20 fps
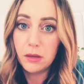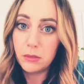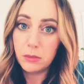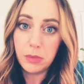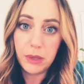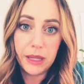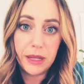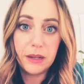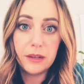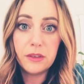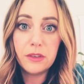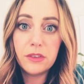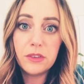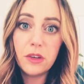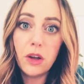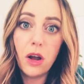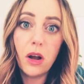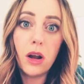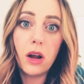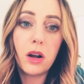planning to
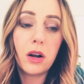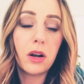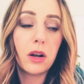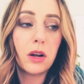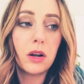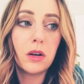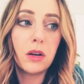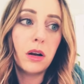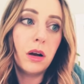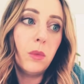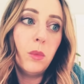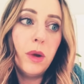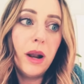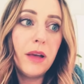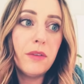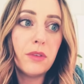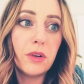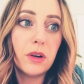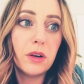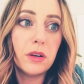start or
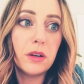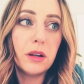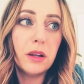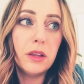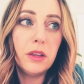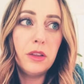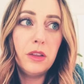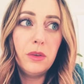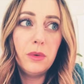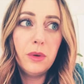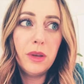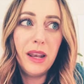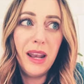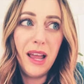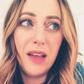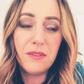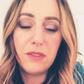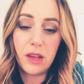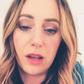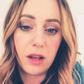whatever you can
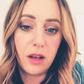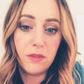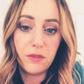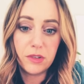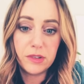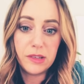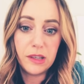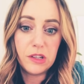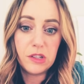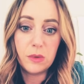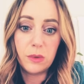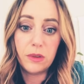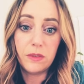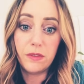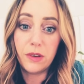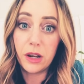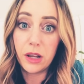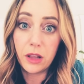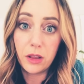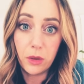have that conversation with a
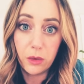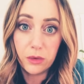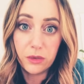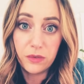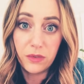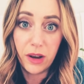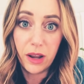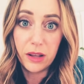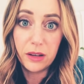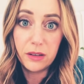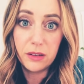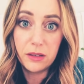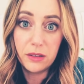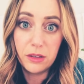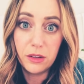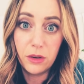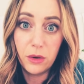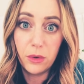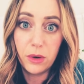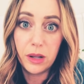very close friend
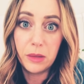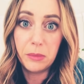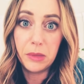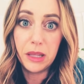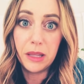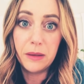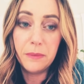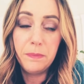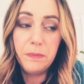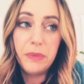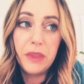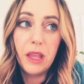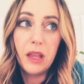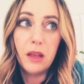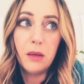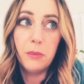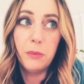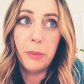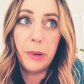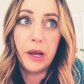you know what i mean
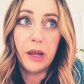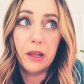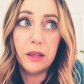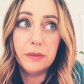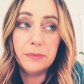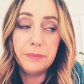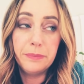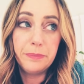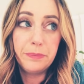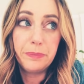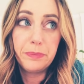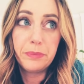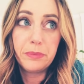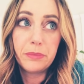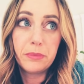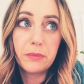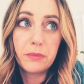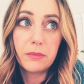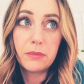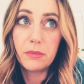but
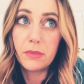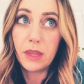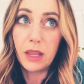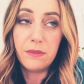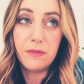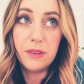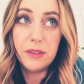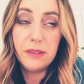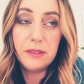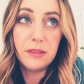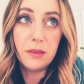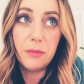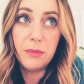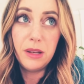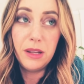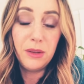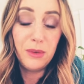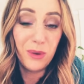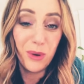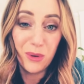if it's
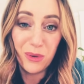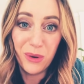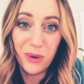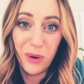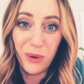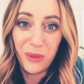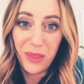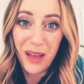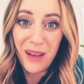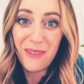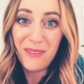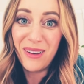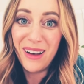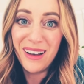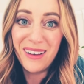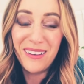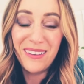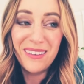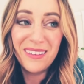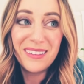somebody you don't know that
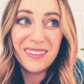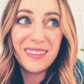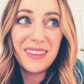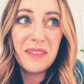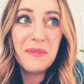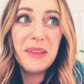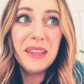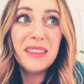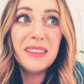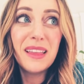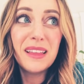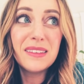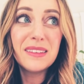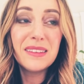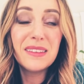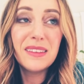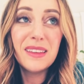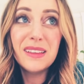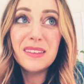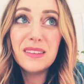well i mean that's
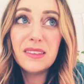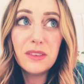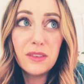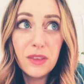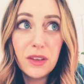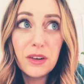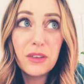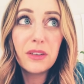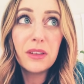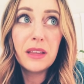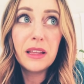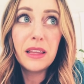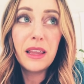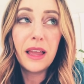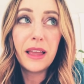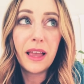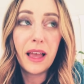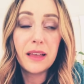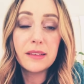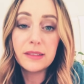it's literally
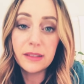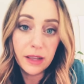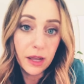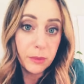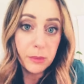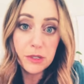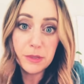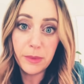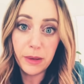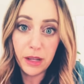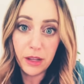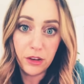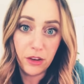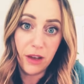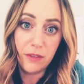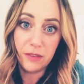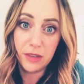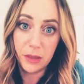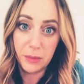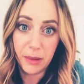like asking how much money do you
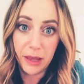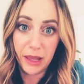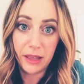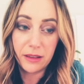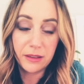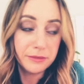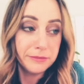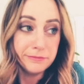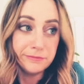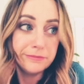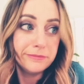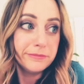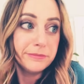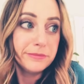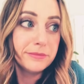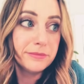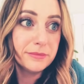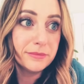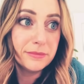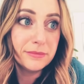have in the bank
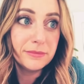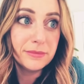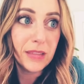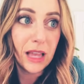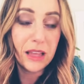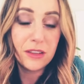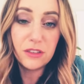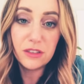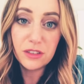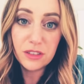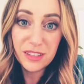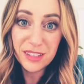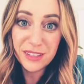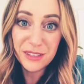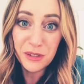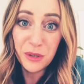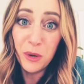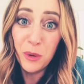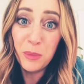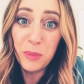it's just
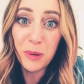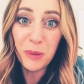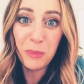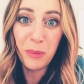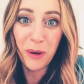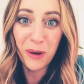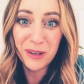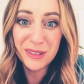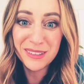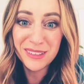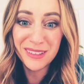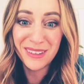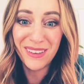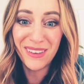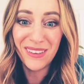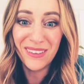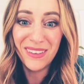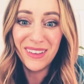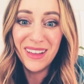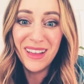super
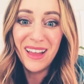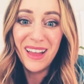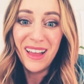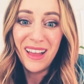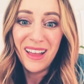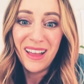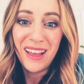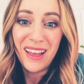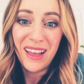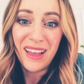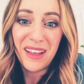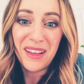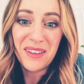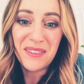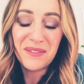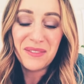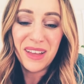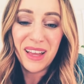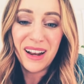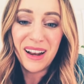personal.
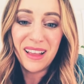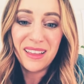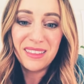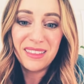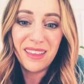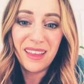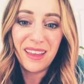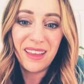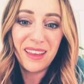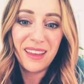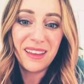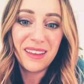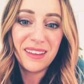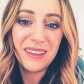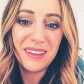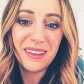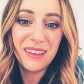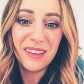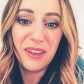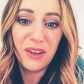Um, and I think,
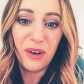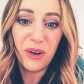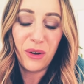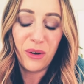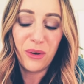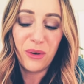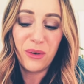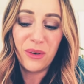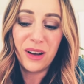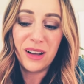you know,